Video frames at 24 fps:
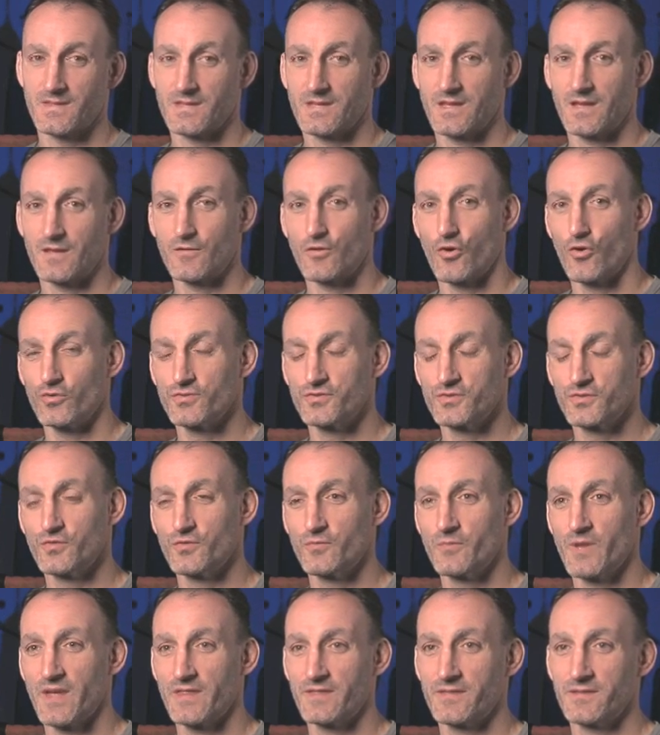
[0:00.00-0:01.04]
Yeah, old
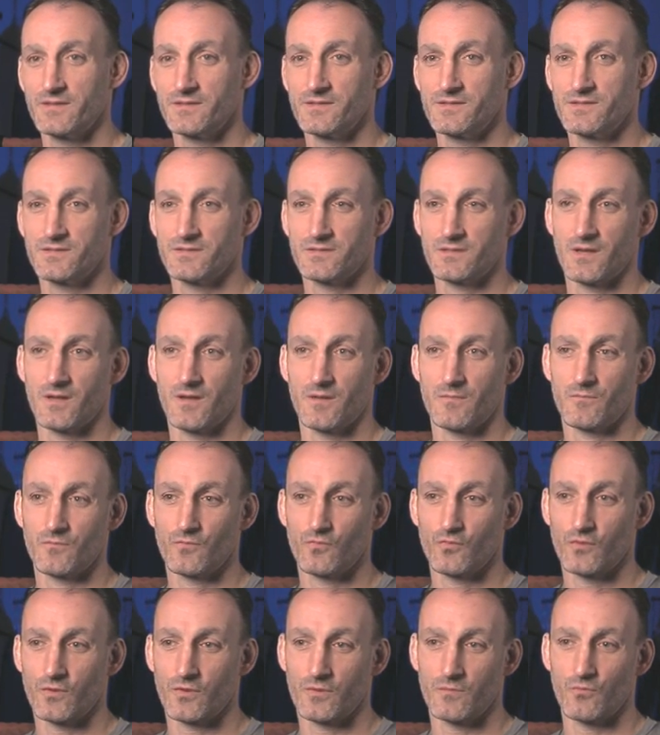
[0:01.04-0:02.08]
school methods
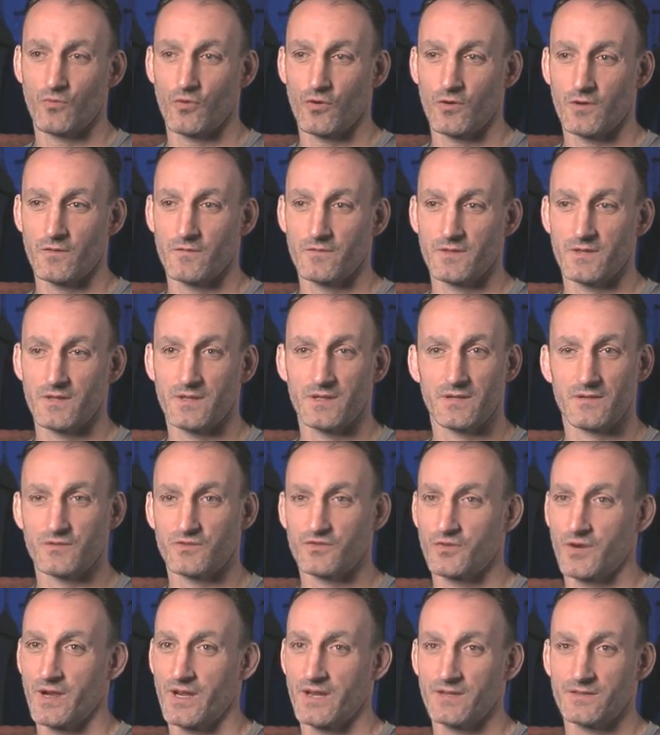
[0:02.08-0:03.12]
were more of
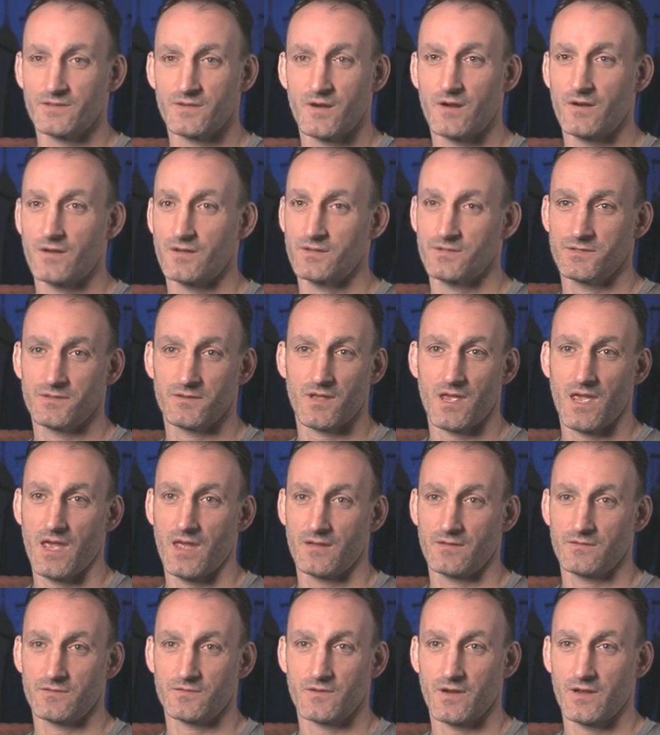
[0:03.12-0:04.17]
the train as hard as you
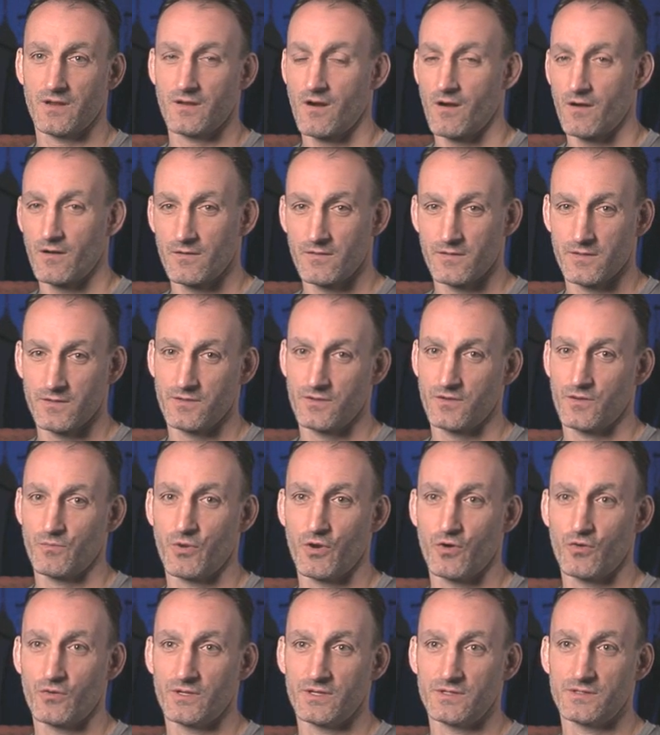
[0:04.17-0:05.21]
can, train harder than your
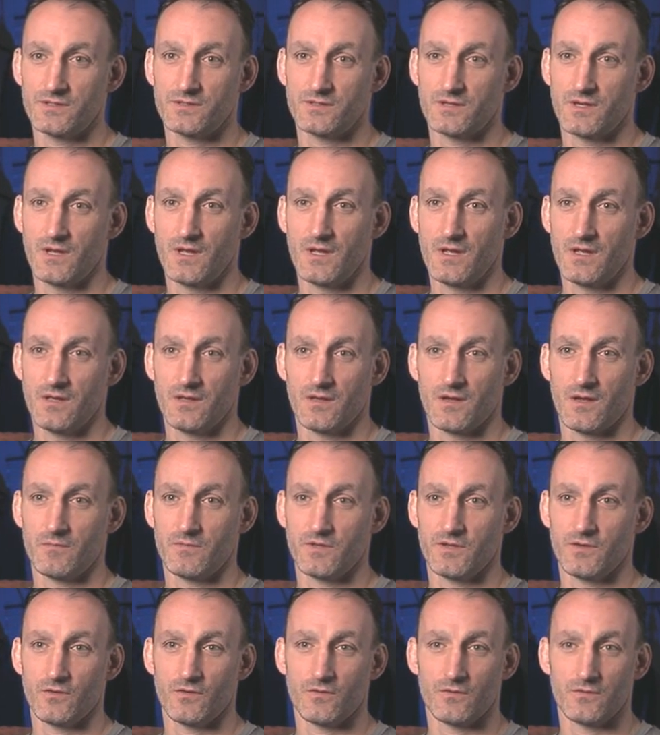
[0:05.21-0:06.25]
opponent.
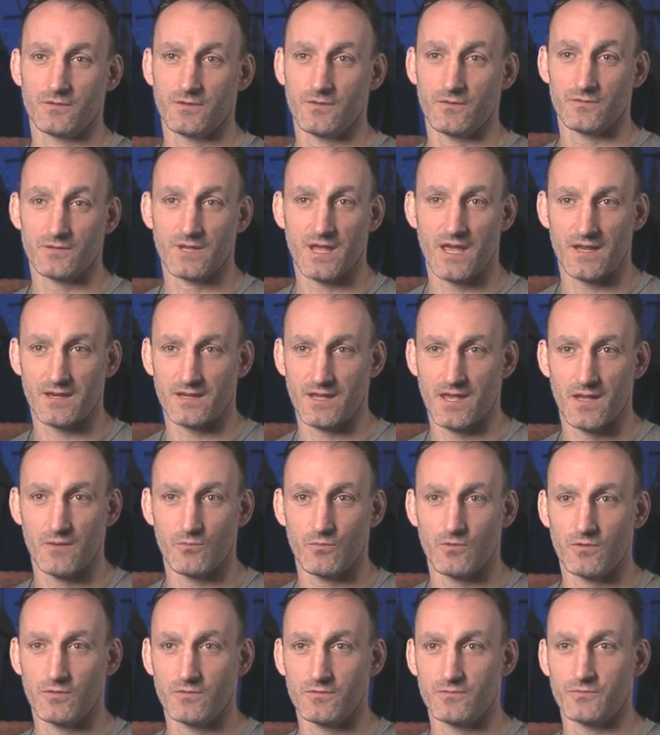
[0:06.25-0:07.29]
The old Dan
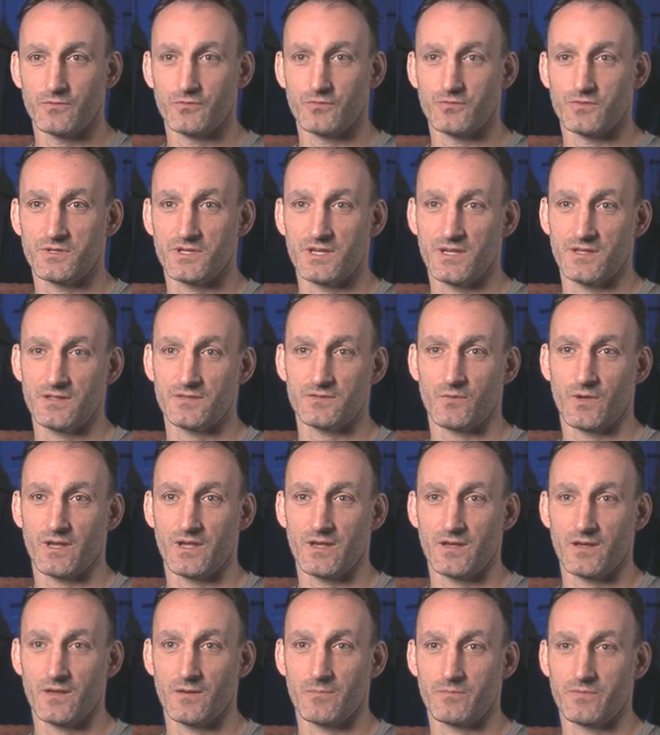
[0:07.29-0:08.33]
Gable routines,
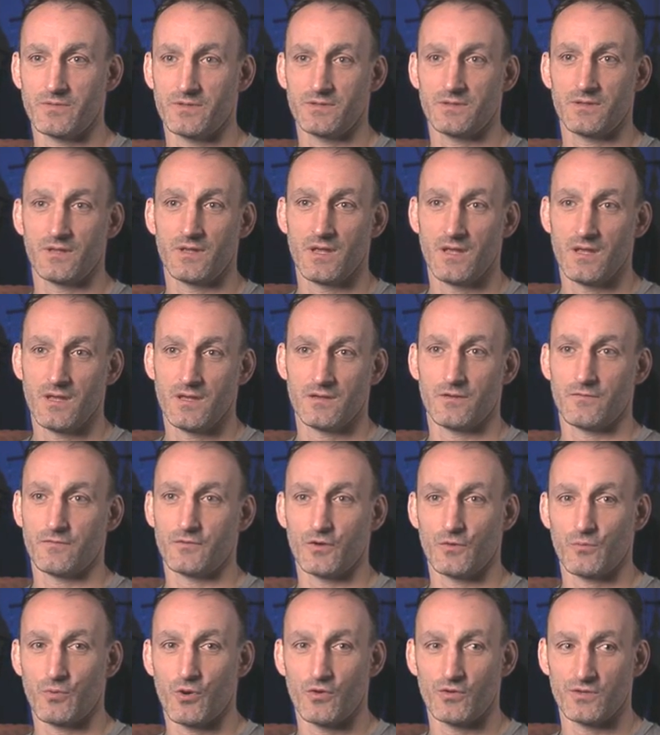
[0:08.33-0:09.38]
wake up and if
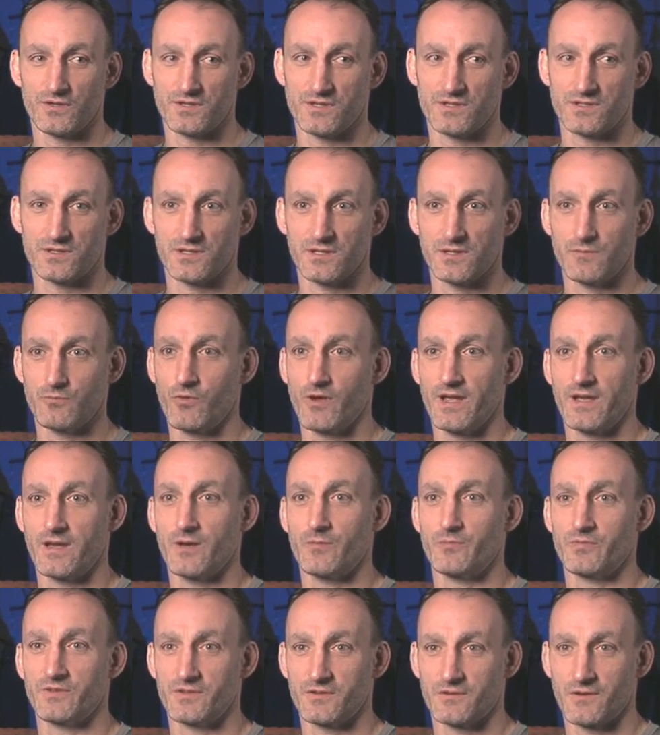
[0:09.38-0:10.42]
your opponent's asleep,
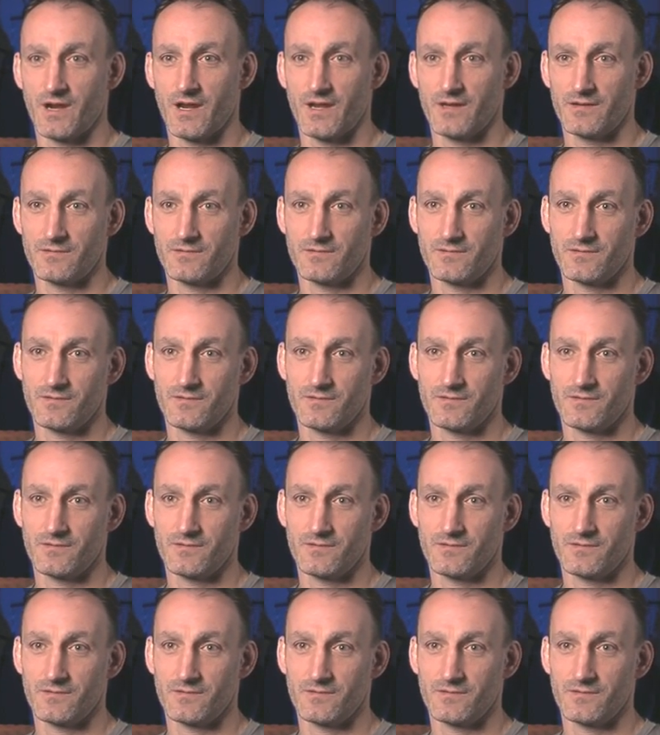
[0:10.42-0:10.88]
wake up and train.